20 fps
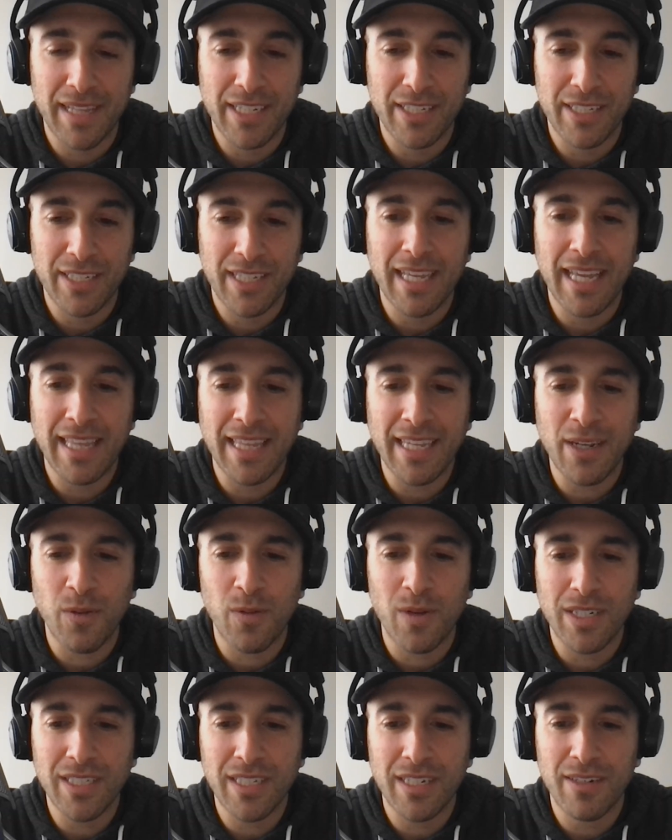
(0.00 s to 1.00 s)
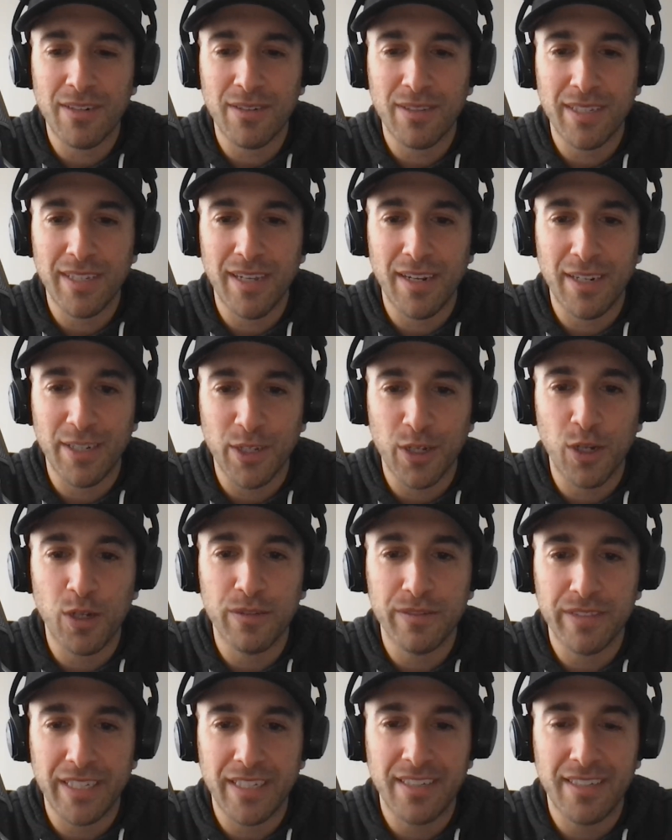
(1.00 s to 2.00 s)
that. I think I watched that early on in
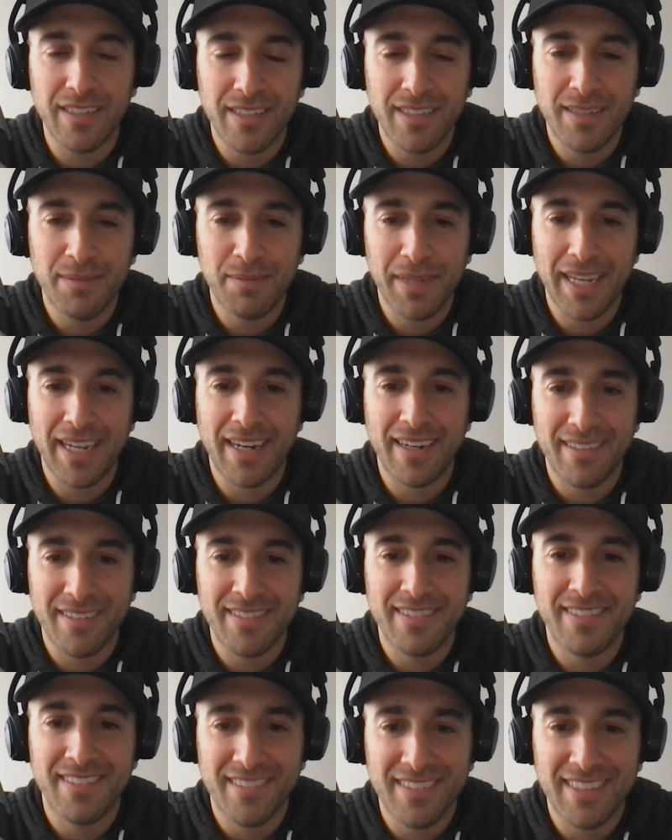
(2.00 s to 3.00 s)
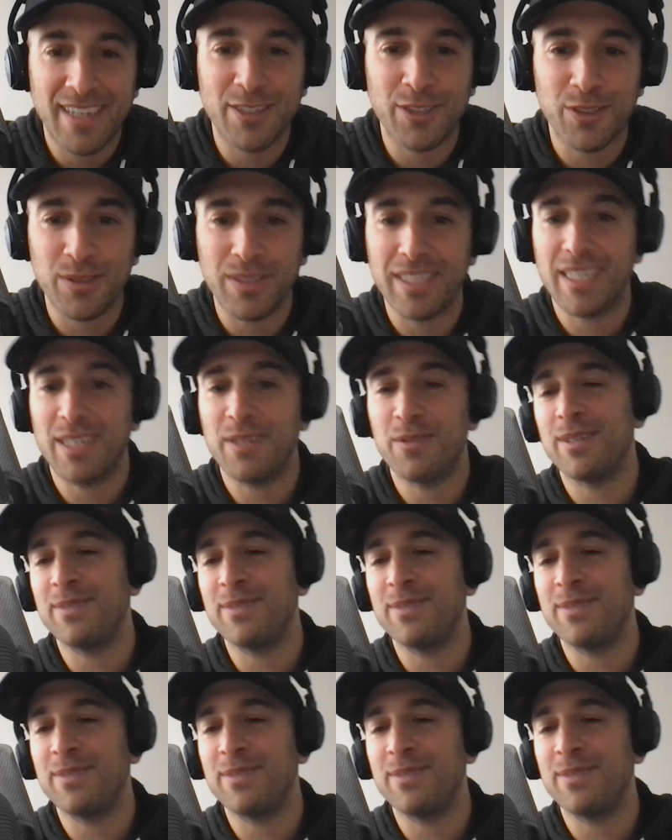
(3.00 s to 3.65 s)
COVID. Man, that was a really good